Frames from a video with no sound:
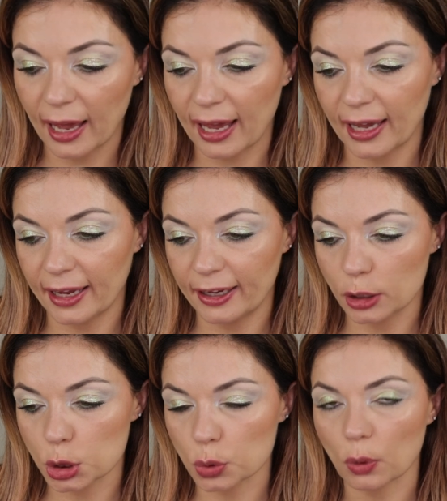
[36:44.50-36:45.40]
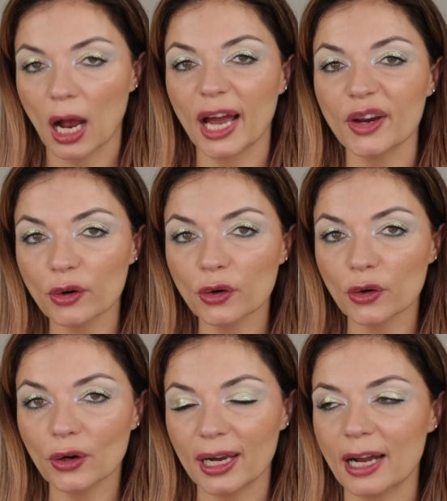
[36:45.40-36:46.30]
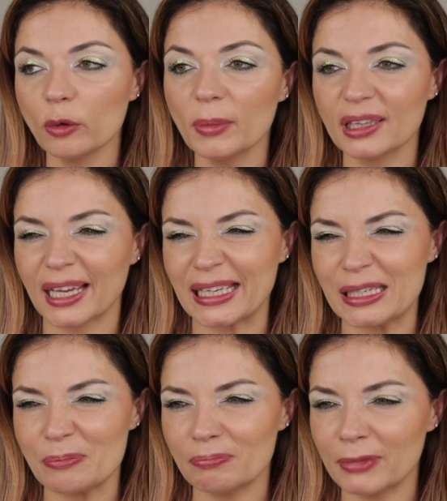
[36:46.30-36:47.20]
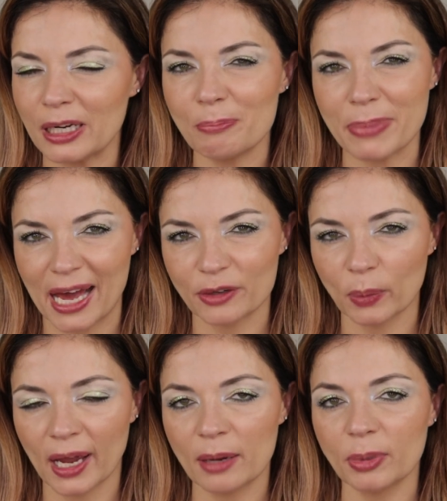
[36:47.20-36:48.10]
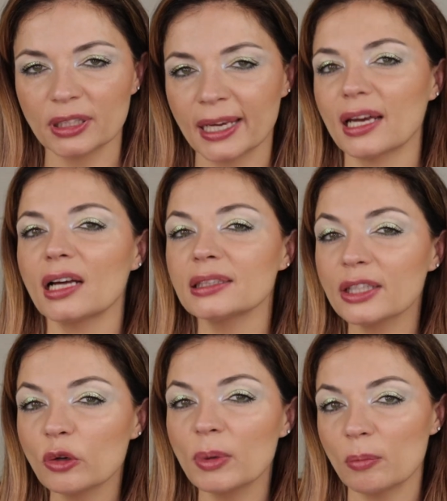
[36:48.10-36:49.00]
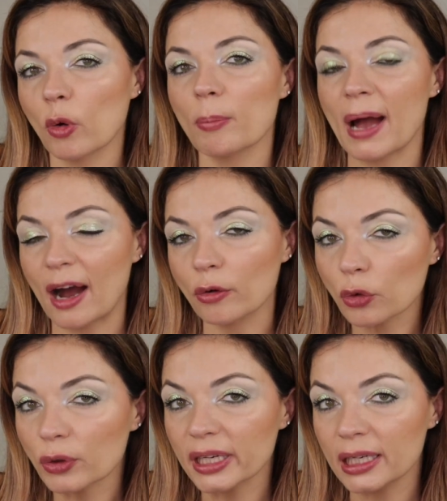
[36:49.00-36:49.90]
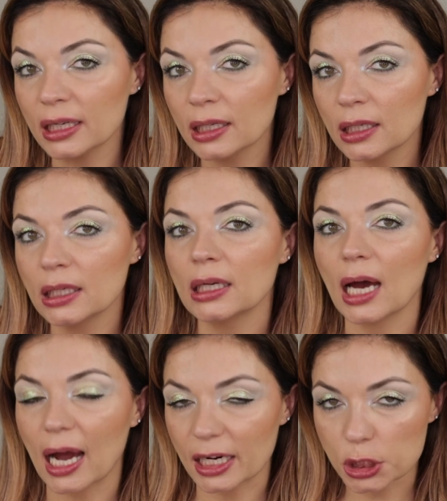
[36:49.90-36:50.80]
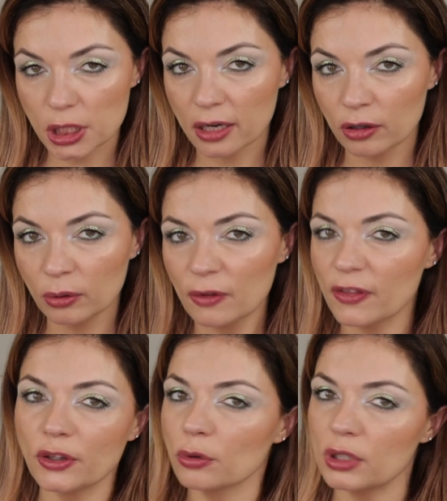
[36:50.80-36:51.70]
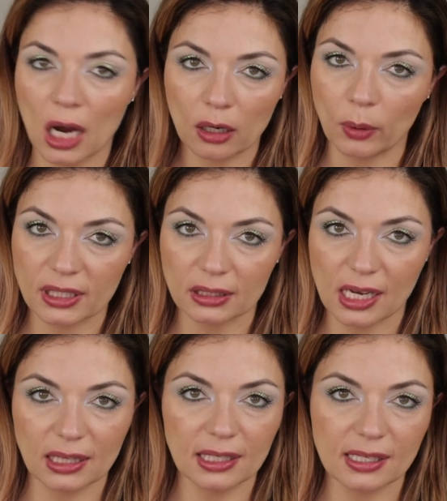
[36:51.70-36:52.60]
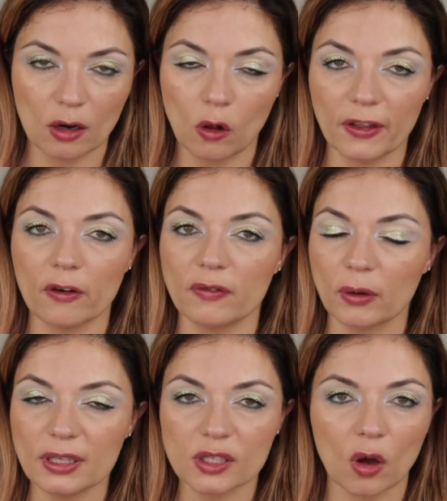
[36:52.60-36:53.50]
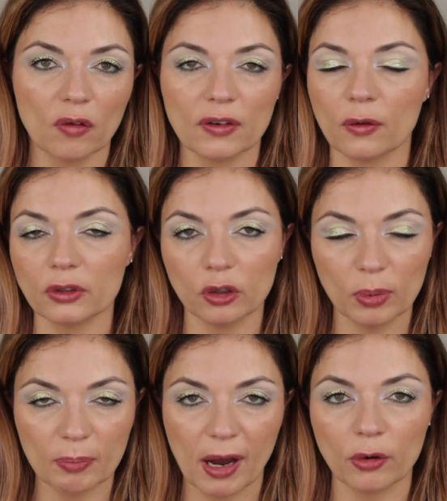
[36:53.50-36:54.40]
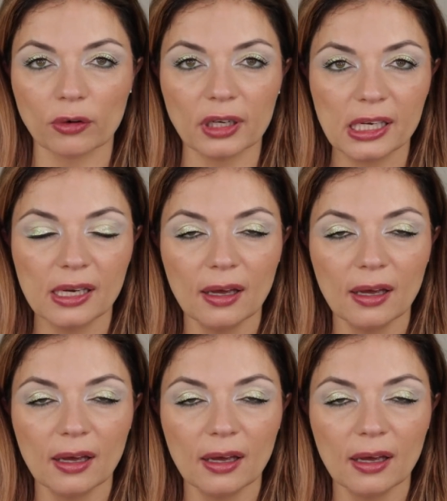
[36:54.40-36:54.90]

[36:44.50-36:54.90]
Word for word: a drier, and I don't mean like in a bad way, but like a little bit more powdery eyeshadow, then you're not going to like these at all. They are very soft. They're a little bit powdery.